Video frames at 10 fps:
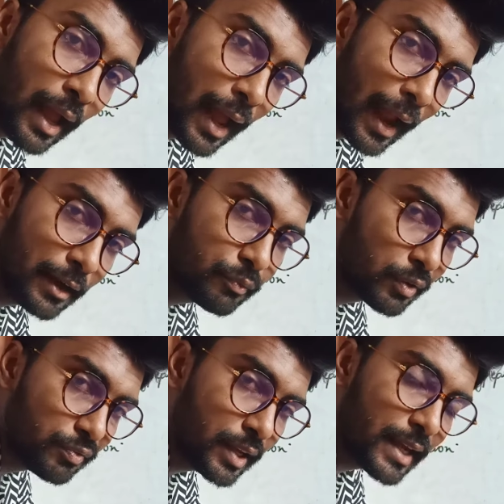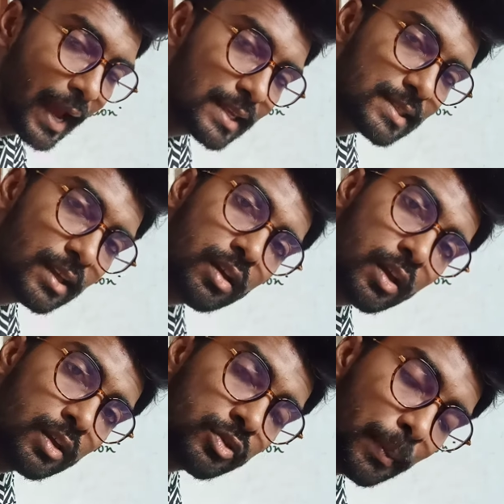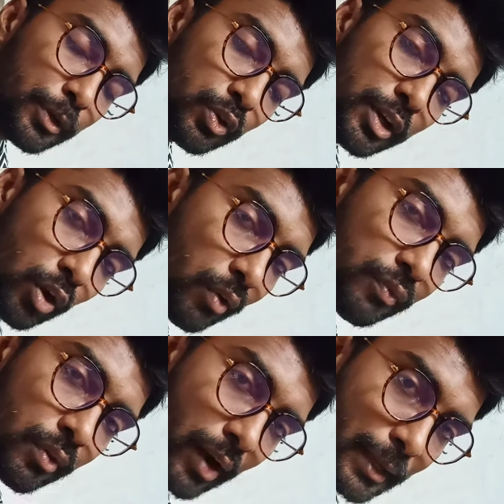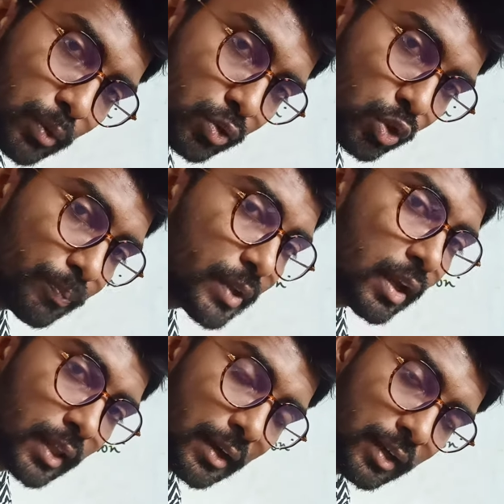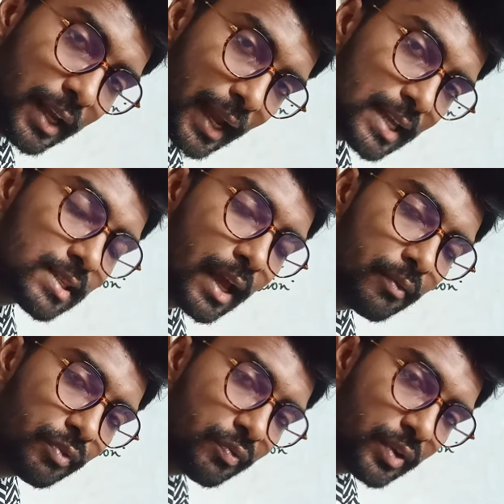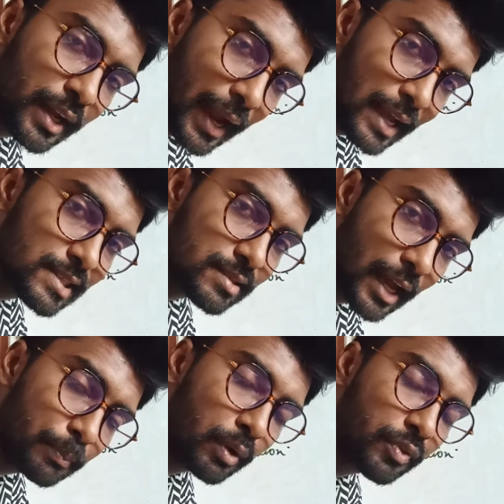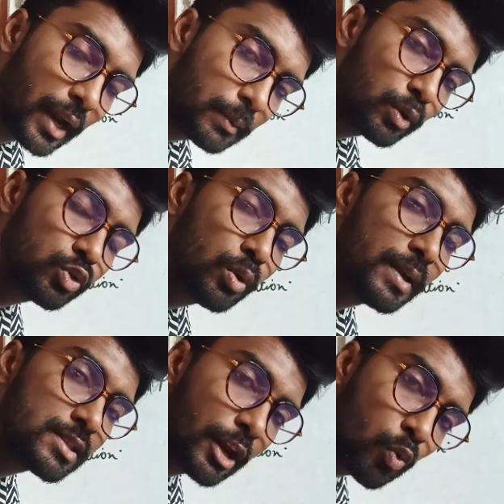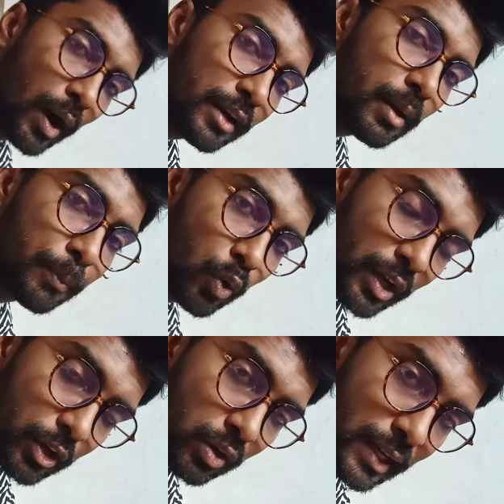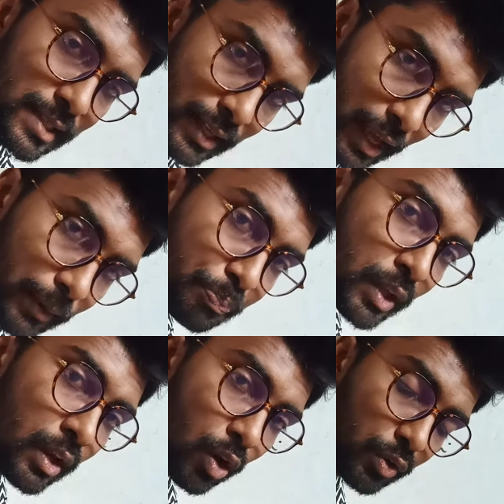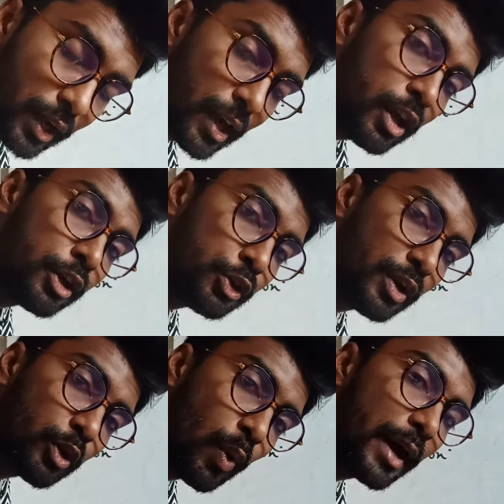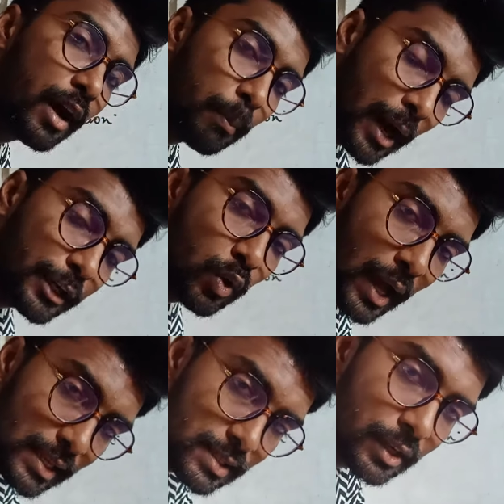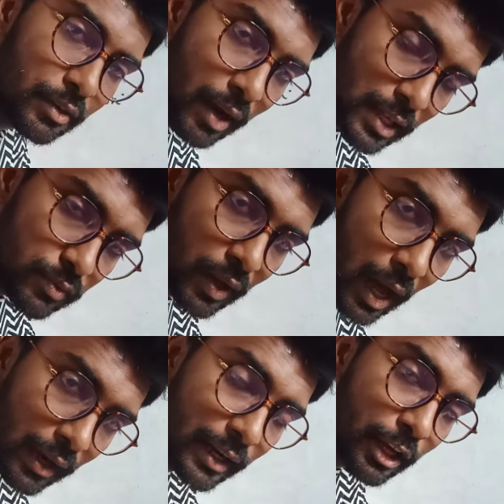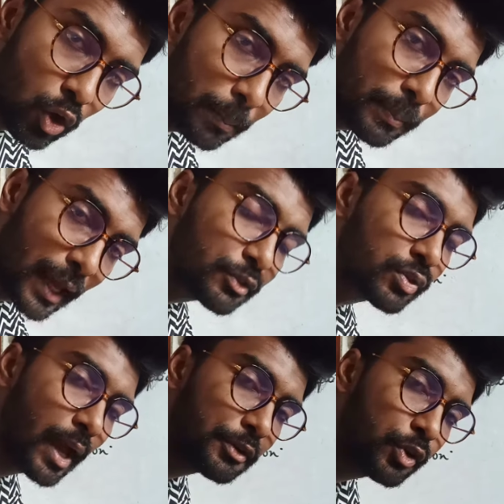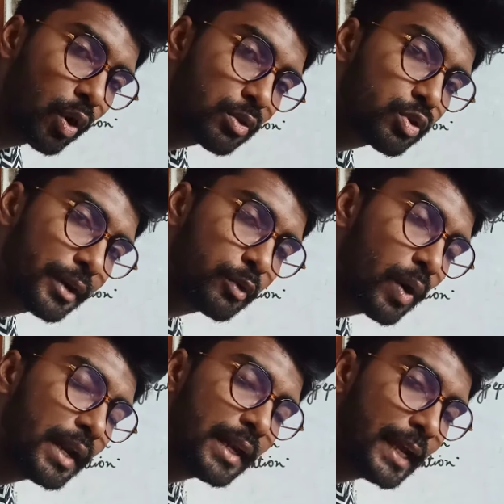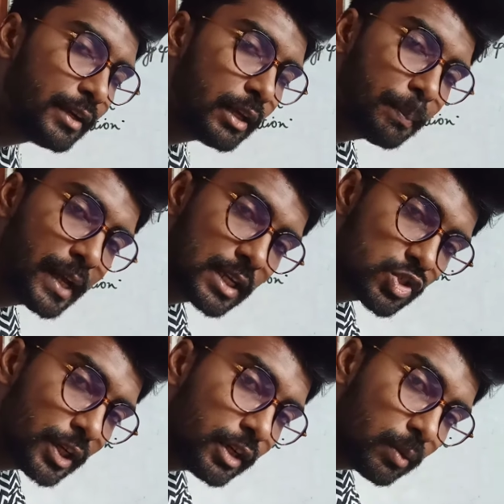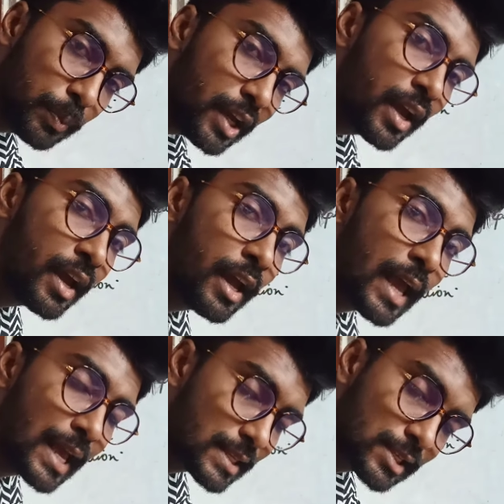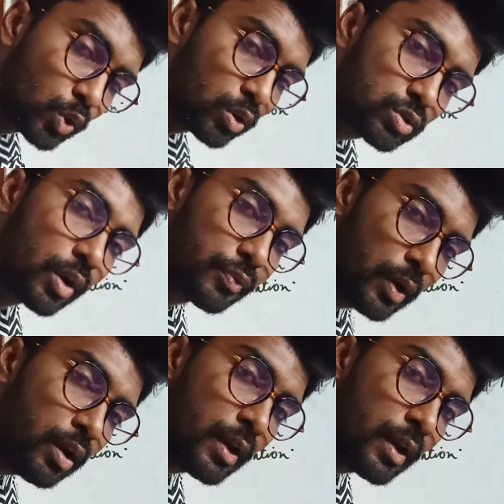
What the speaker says: and 50S subunit of ribosome. 30S and 50S type of a ribosome is required in a prokaryotic cell. Okay, you require amino acid transfer RNA complex and you also require ATP and GTP as a source of